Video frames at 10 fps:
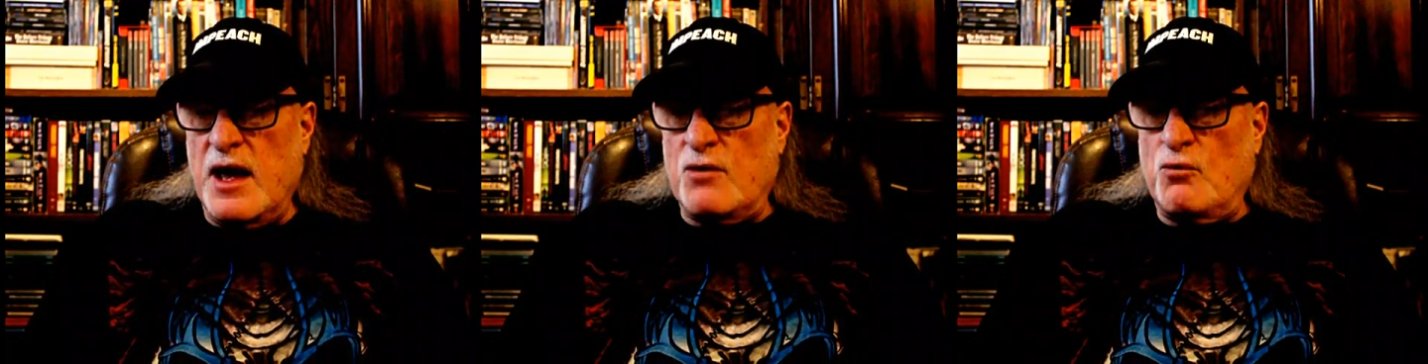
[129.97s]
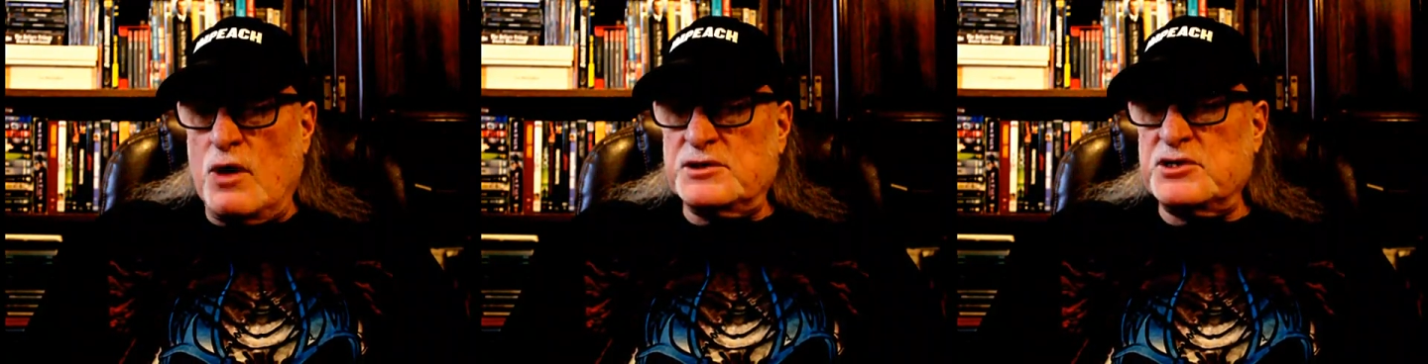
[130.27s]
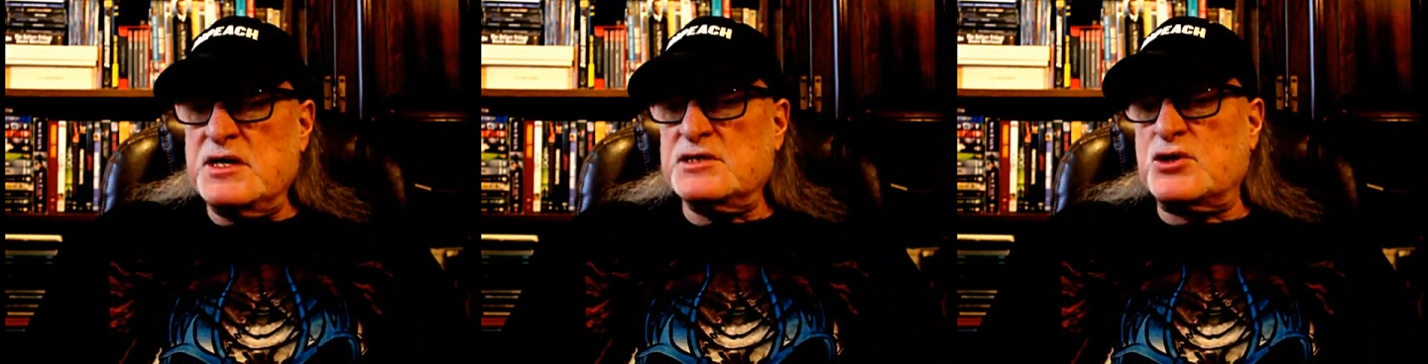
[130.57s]
and once
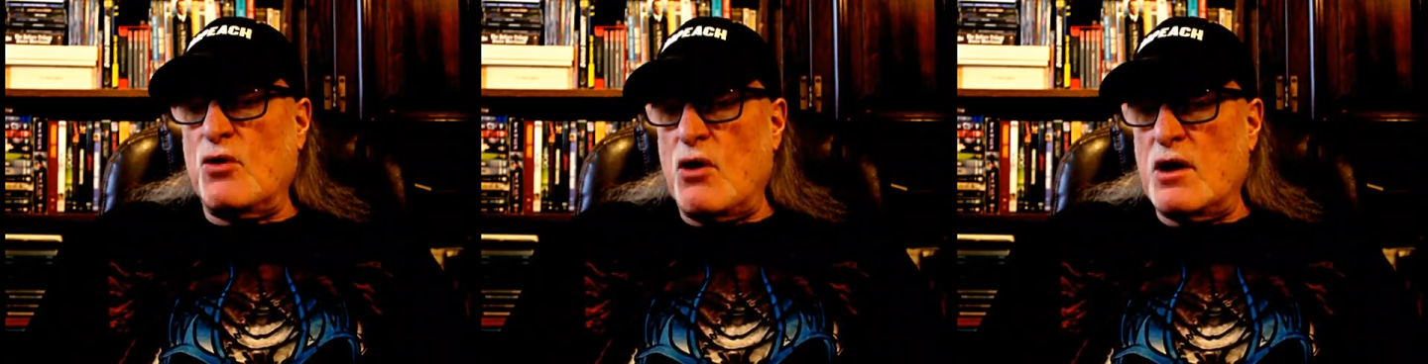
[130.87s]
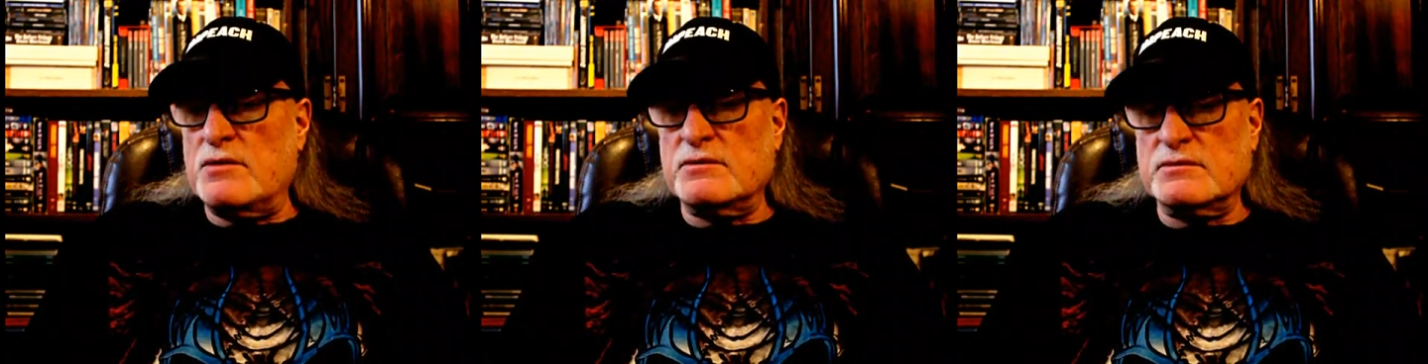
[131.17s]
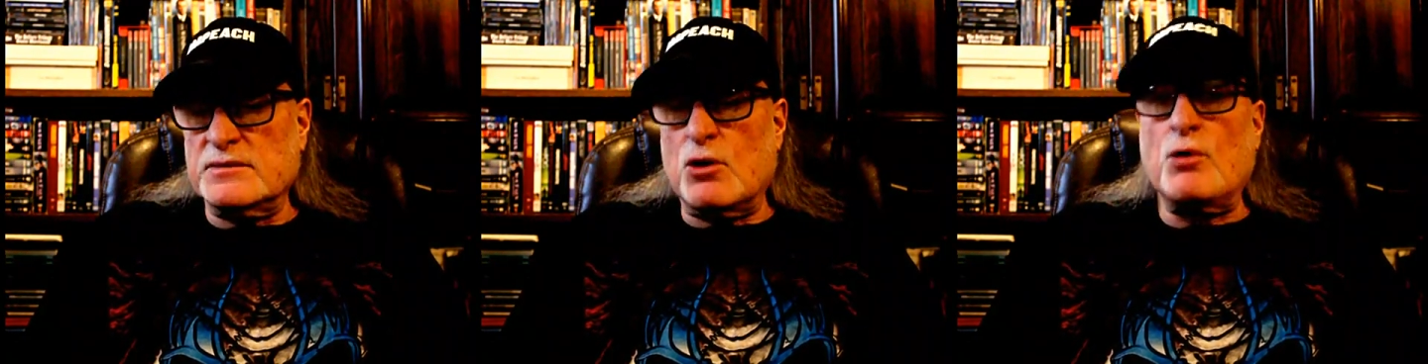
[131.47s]
he is gone,
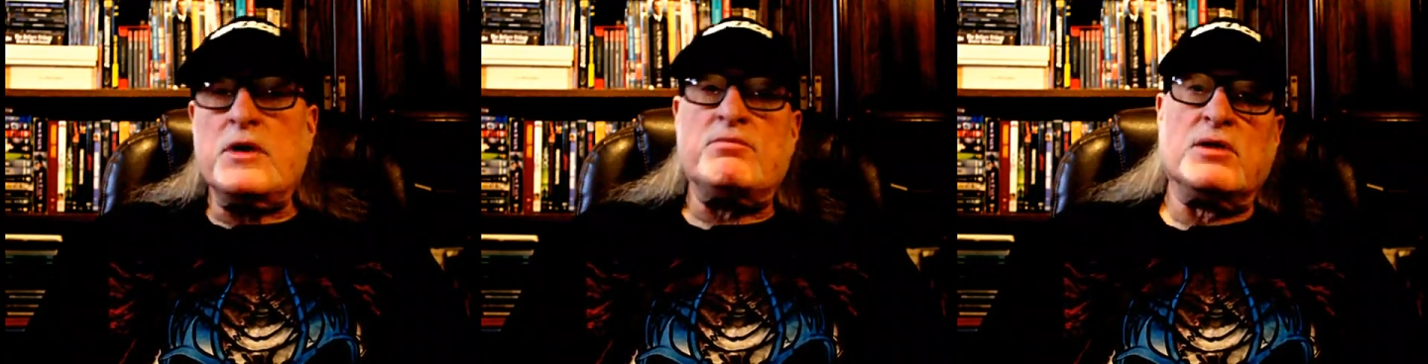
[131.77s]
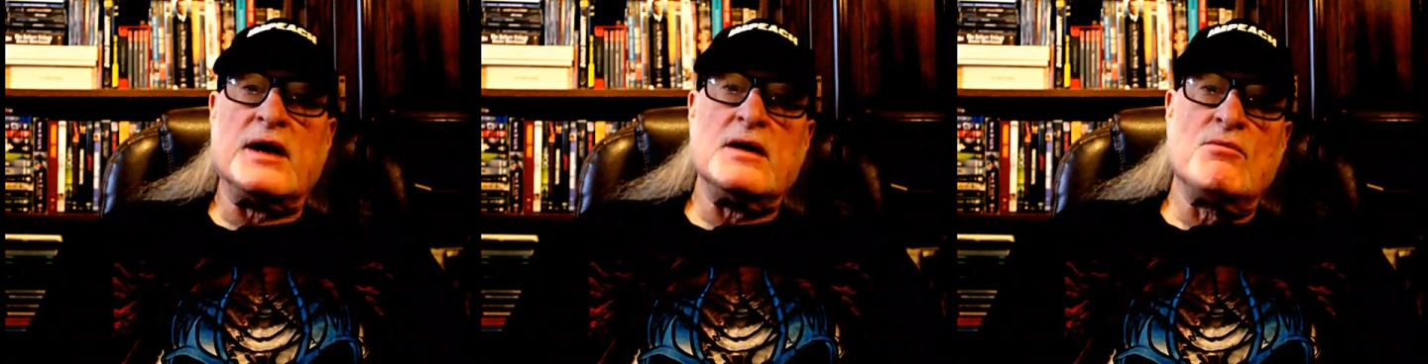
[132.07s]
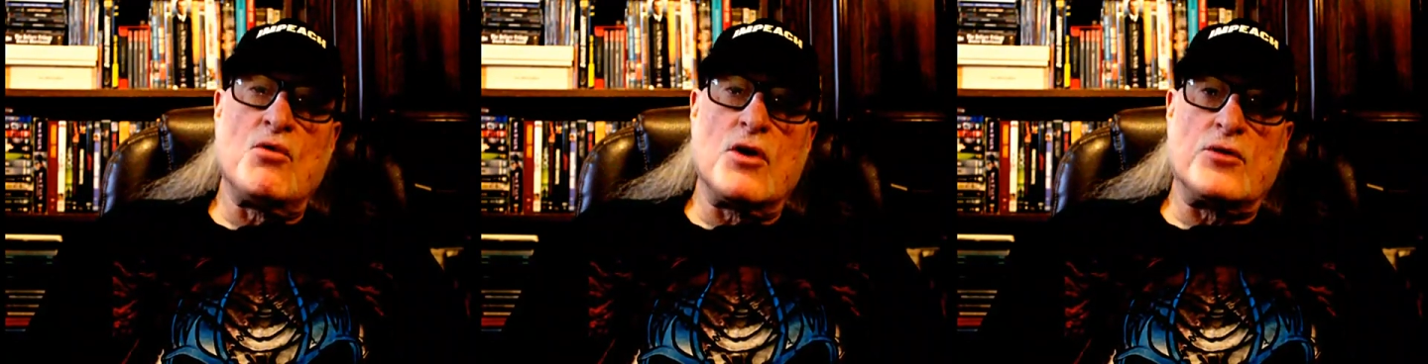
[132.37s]
there will be plenty of
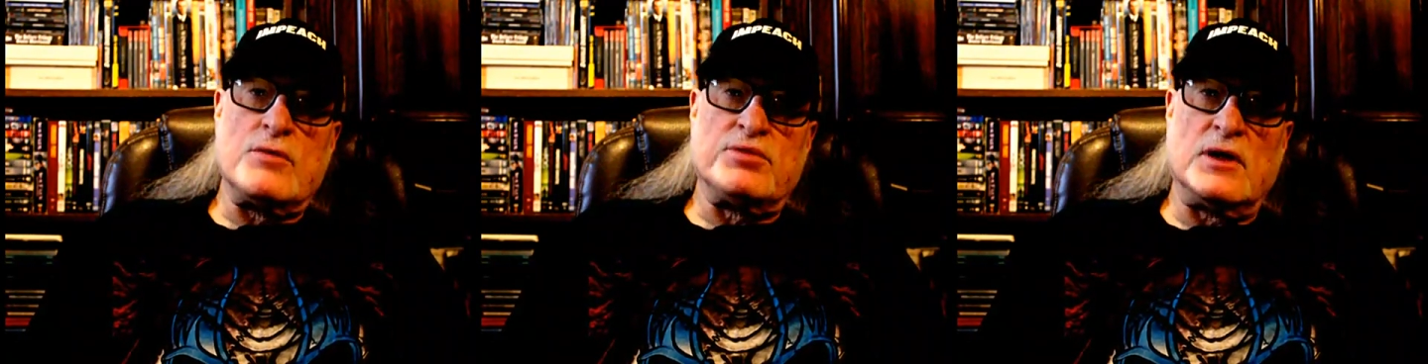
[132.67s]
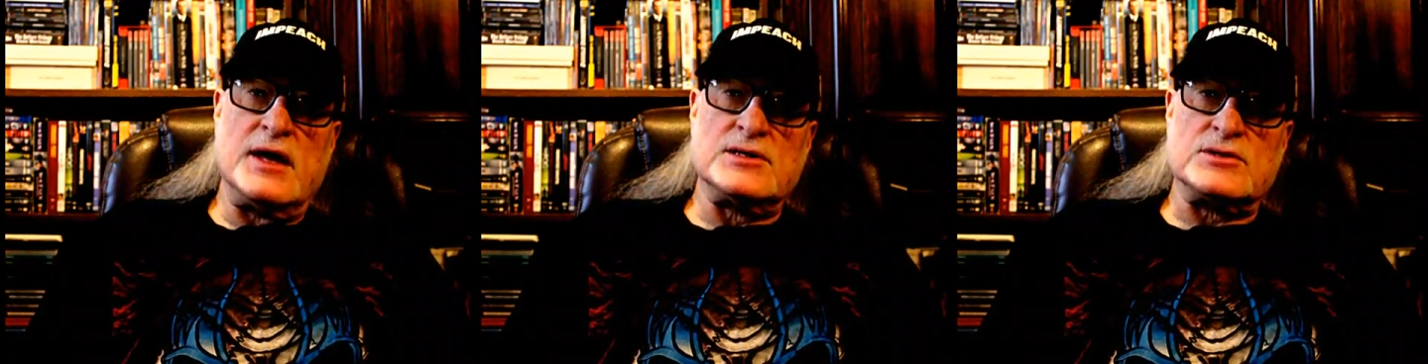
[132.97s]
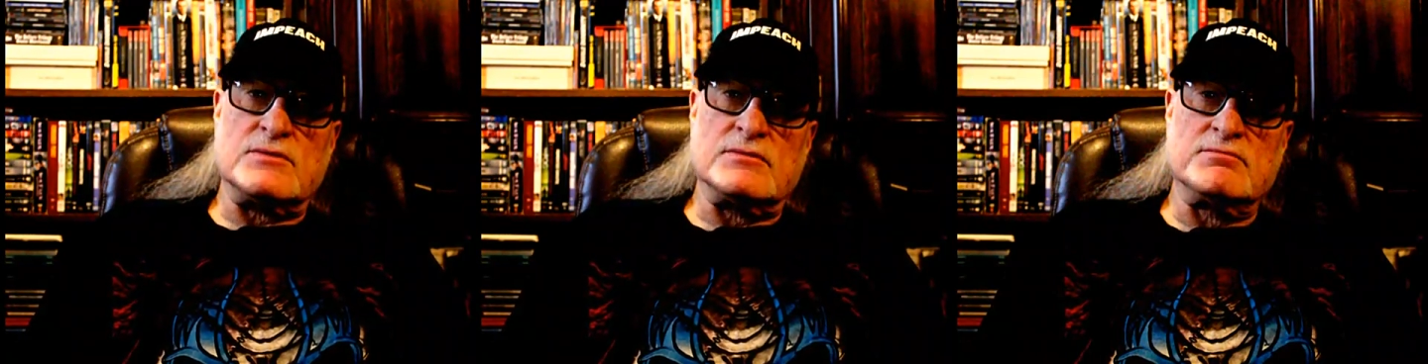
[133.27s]
more to replace
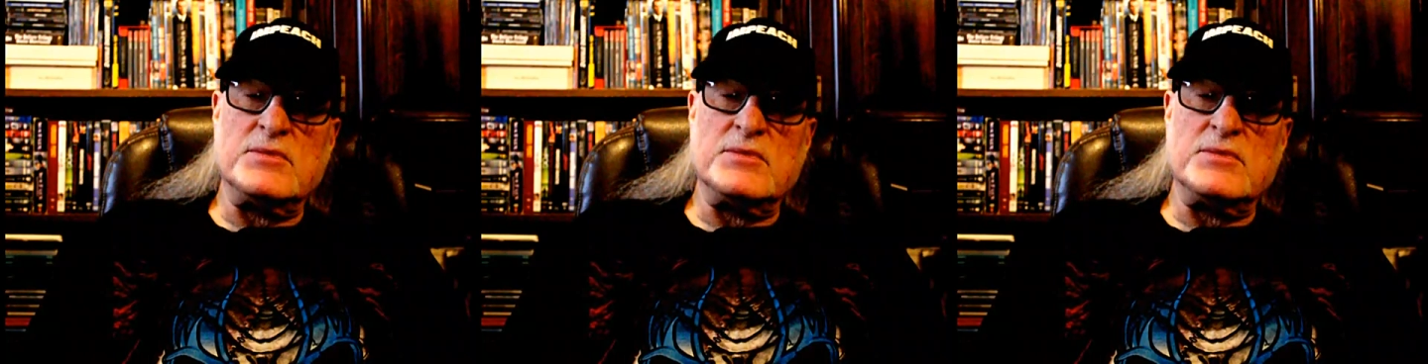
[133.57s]
him.